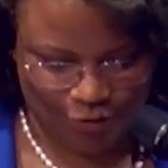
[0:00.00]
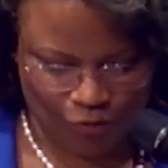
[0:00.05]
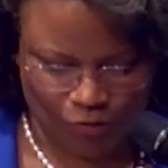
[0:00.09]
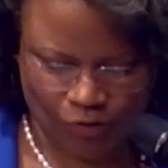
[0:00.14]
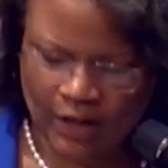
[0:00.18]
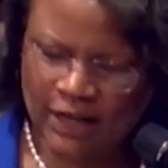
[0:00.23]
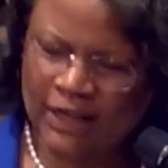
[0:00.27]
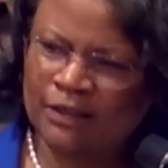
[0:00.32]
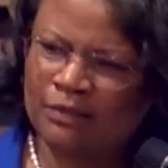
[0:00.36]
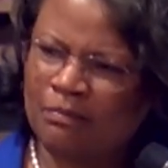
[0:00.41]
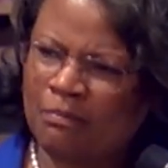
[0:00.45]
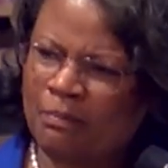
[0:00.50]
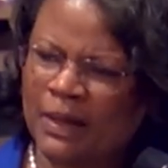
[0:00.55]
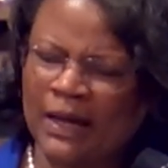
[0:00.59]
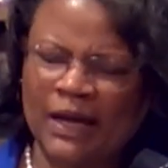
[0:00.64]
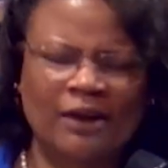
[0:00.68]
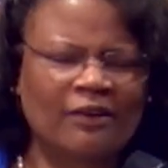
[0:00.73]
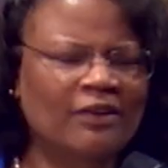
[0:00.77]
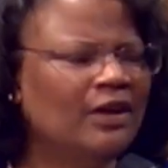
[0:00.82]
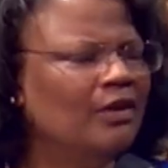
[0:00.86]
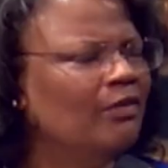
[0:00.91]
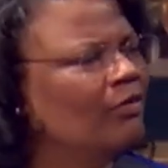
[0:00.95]
run,
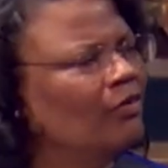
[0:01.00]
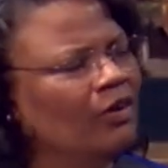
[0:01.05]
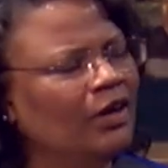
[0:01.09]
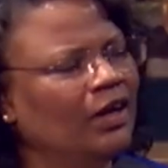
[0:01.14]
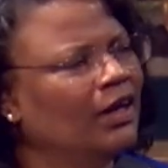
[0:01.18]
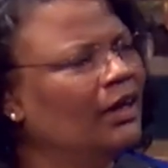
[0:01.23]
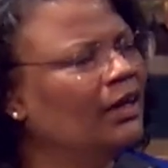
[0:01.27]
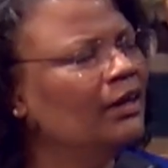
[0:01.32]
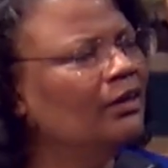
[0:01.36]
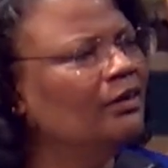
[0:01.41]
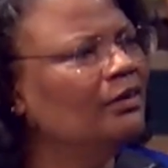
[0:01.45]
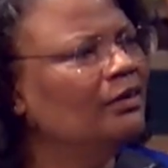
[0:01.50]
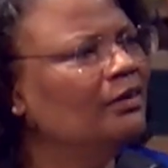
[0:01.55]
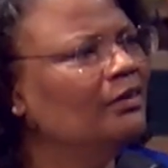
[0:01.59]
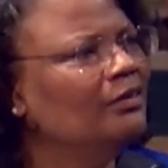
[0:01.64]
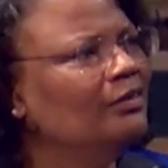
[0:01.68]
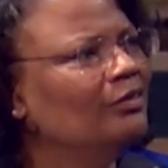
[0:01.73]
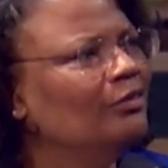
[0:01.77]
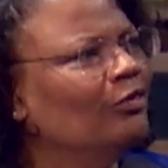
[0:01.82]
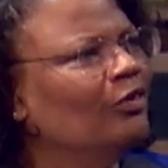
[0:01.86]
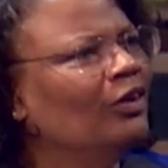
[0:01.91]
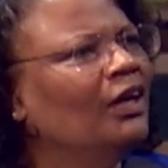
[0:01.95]
Mary,
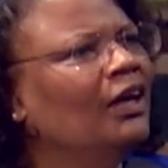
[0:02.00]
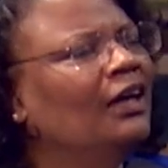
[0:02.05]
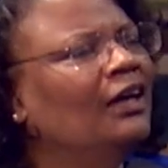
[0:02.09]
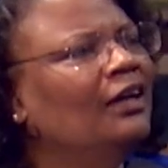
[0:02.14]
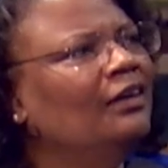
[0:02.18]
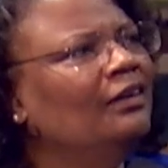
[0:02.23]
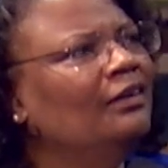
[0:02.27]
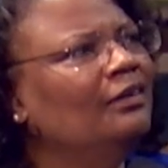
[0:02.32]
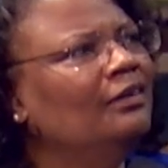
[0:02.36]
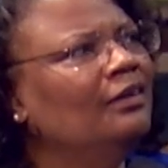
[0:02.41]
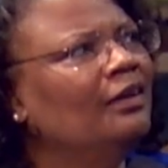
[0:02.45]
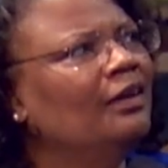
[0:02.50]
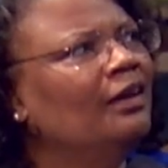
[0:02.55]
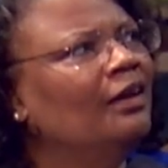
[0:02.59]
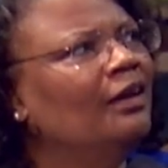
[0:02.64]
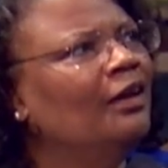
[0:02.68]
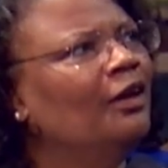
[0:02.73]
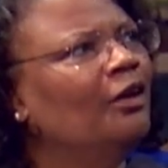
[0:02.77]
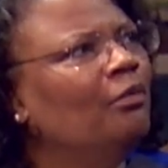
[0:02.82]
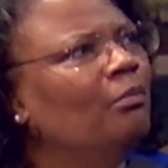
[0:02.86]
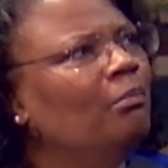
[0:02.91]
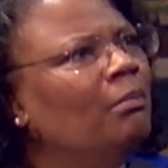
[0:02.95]
run, run,
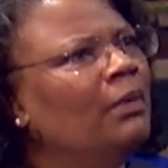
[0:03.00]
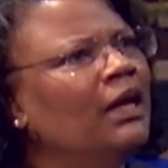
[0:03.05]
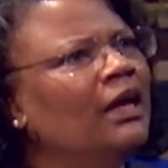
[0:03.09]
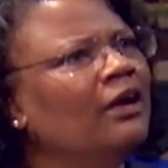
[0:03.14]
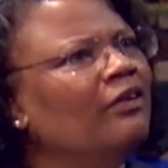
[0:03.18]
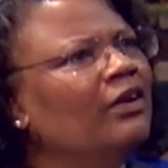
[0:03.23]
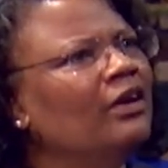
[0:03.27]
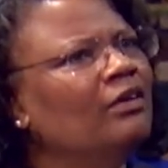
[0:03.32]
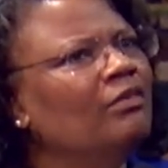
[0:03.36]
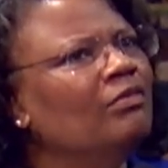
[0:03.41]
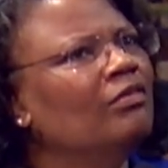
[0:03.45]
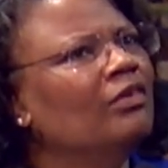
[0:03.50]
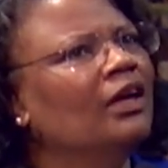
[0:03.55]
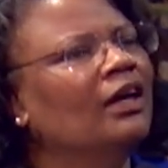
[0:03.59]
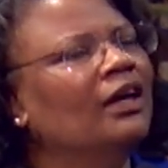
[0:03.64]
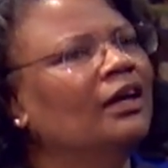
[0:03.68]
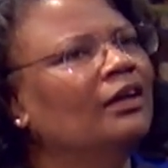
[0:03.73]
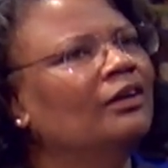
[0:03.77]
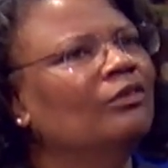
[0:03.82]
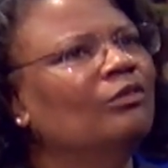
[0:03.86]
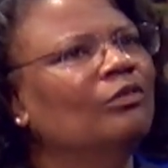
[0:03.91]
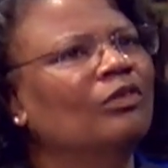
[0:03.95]
Mary,
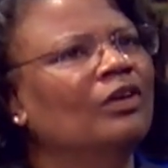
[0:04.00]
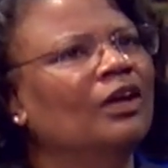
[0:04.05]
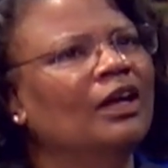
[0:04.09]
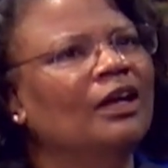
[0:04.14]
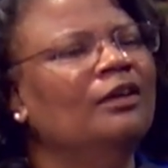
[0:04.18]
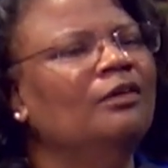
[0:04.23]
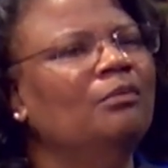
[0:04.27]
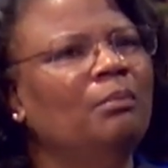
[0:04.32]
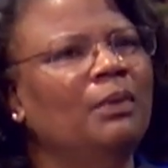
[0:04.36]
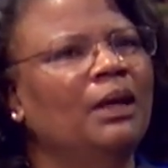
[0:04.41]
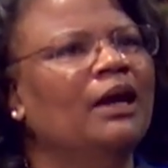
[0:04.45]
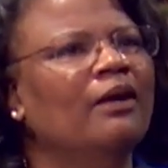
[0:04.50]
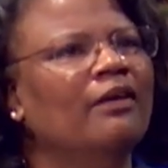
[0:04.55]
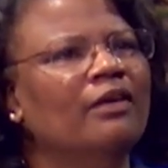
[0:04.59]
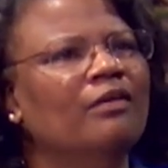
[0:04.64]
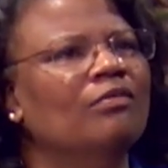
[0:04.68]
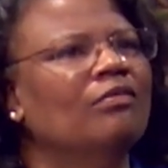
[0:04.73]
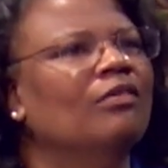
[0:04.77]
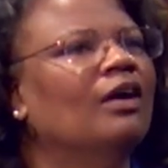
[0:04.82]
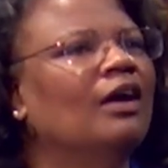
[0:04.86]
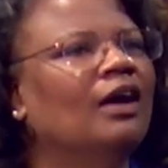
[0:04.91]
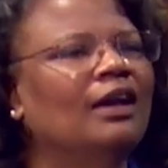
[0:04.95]
run, run,
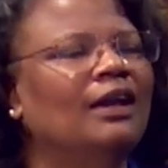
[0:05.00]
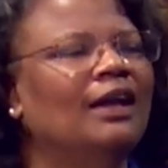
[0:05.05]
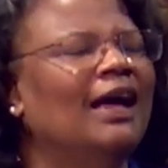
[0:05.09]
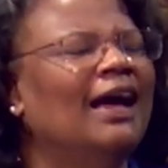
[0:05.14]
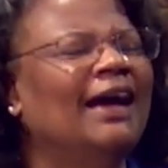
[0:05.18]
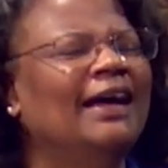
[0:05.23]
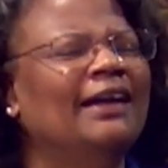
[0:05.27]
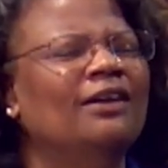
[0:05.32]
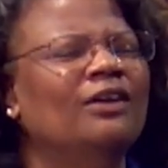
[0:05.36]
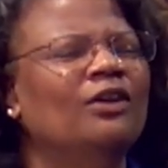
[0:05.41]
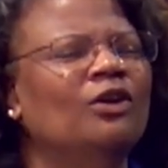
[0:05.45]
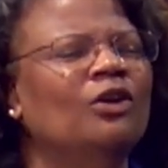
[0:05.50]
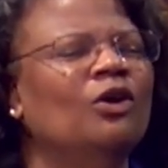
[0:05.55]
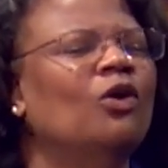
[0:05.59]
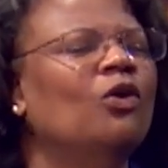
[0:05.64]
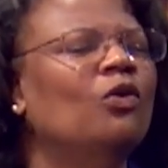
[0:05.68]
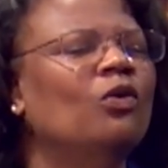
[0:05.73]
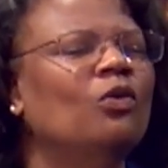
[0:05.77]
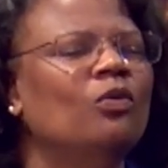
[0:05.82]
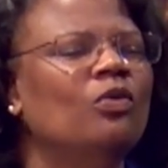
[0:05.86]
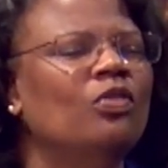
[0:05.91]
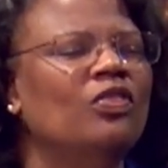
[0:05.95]
Mary, run, I
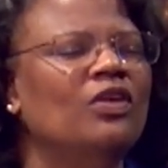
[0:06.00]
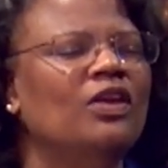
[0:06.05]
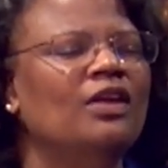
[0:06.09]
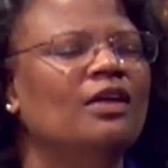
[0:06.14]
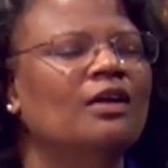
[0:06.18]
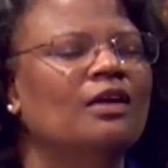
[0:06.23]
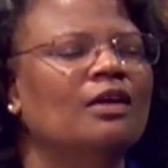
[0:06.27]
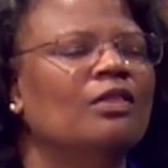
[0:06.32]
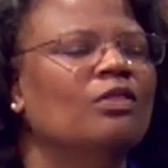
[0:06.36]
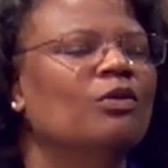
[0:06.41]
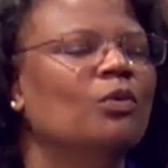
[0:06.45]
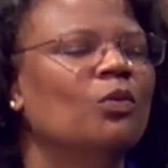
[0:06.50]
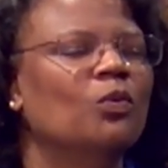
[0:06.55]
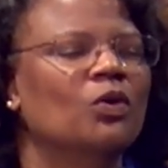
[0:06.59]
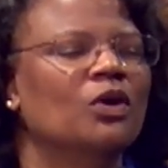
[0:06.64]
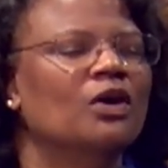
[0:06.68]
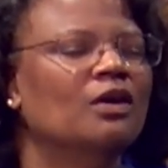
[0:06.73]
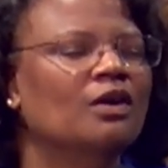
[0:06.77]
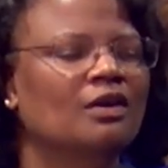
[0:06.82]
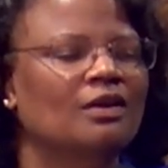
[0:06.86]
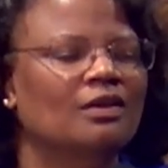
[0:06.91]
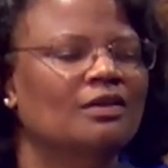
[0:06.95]
know the other
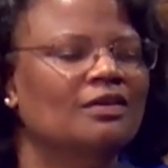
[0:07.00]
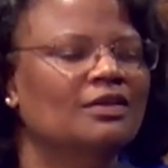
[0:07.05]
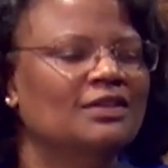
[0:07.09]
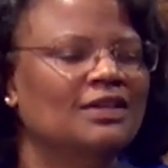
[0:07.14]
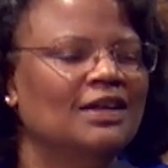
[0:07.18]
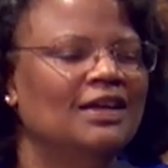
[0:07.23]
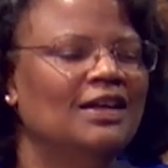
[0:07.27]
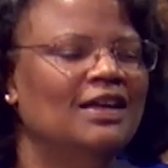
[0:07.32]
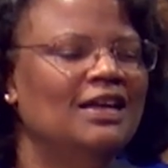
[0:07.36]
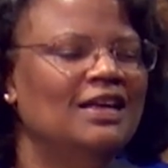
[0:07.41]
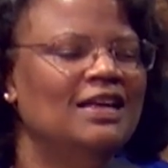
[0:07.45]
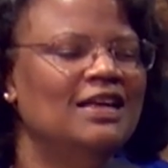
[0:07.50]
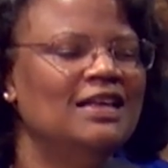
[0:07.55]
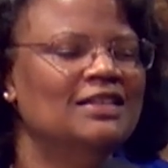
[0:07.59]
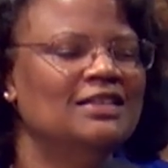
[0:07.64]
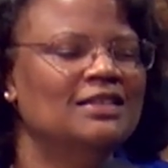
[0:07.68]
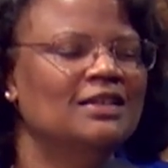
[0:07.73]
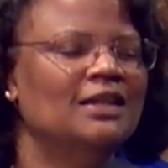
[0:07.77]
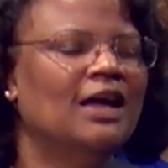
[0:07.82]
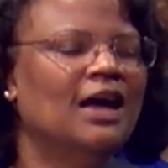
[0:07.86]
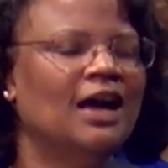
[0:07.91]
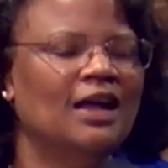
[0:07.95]
world
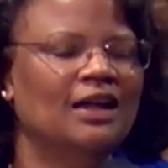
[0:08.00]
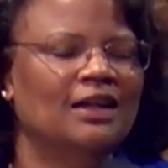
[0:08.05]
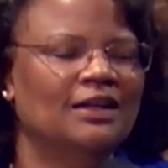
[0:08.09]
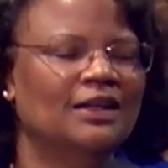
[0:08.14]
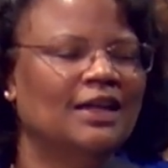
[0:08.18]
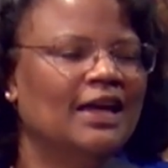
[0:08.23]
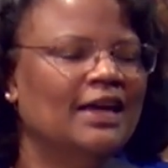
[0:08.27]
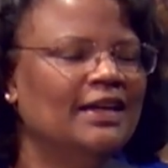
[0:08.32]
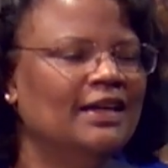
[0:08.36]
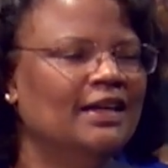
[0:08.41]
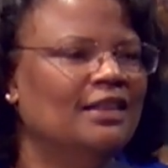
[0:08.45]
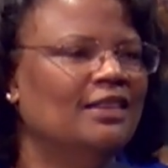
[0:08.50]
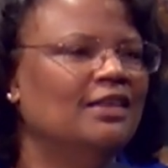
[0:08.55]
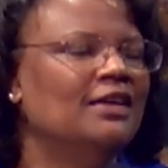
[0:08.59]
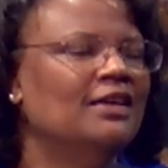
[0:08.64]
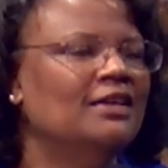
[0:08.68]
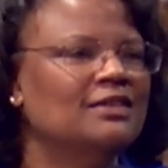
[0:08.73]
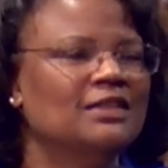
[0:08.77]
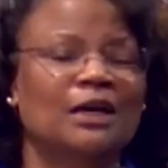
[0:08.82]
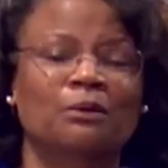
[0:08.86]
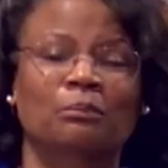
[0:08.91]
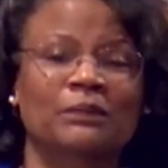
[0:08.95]
is not like
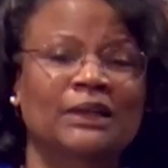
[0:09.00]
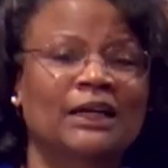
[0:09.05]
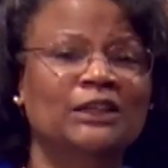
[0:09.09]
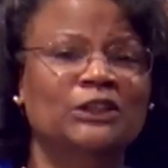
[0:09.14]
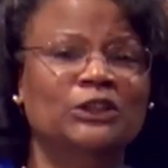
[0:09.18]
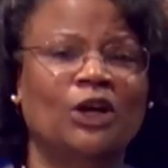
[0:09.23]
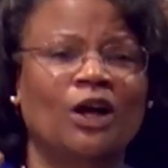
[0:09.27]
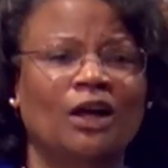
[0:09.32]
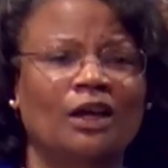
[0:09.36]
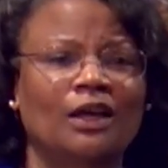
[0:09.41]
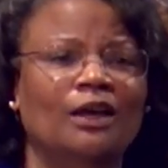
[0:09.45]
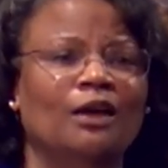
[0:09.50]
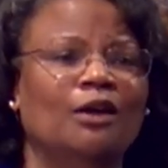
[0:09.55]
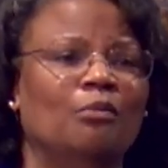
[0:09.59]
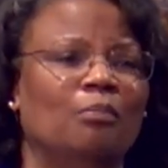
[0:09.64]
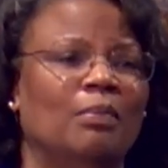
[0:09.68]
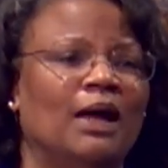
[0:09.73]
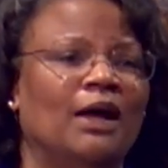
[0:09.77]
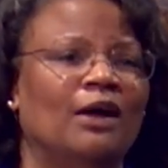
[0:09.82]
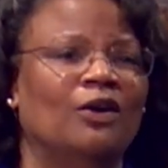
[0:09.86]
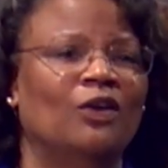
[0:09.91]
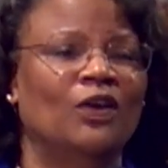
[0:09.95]
this. I'm not talking
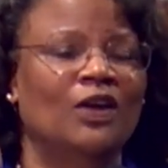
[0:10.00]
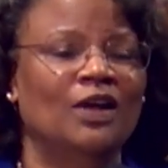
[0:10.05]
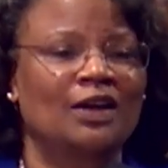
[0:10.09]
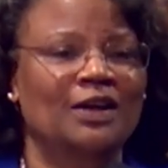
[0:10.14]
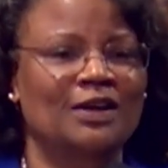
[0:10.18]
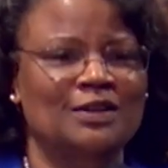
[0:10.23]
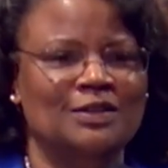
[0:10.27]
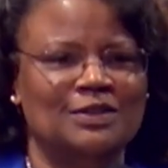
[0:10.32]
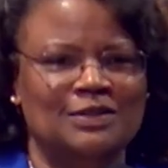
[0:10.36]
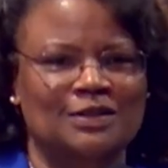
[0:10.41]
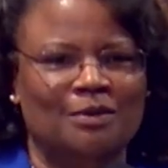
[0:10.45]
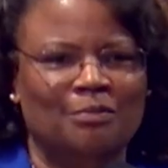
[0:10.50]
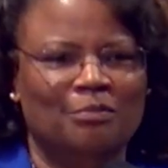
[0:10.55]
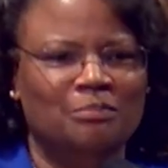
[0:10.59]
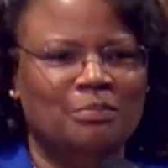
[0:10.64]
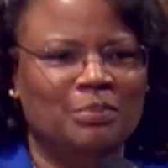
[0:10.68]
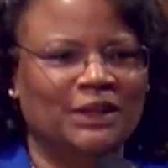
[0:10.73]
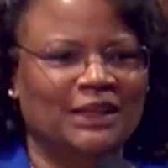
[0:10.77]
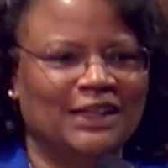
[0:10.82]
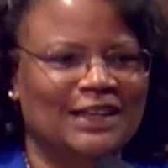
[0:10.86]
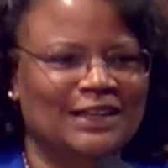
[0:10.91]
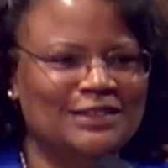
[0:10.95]
about some
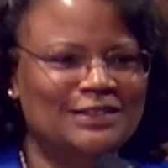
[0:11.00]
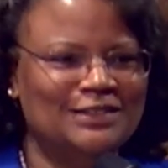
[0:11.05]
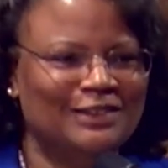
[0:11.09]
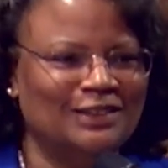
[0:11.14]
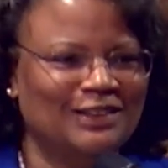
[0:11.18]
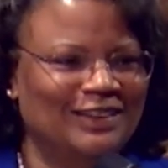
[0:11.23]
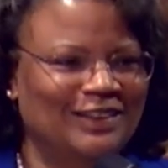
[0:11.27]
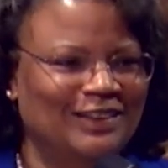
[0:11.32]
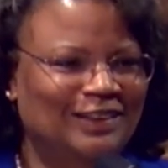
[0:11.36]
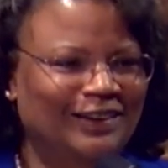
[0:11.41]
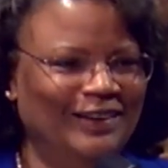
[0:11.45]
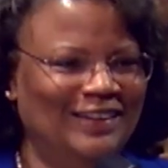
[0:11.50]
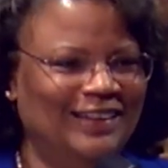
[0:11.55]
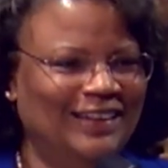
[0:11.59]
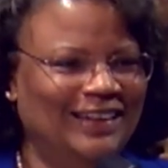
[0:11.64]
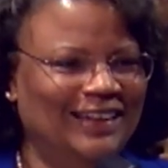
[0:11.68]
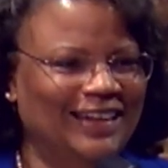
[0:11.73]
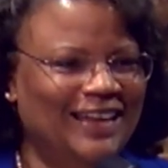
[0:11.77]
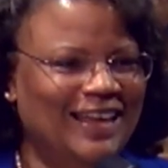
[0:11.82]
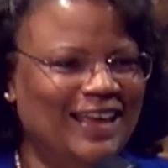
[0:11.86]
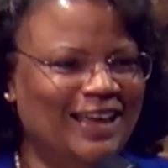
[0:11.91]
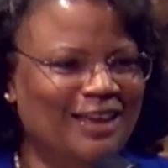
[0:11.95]
place in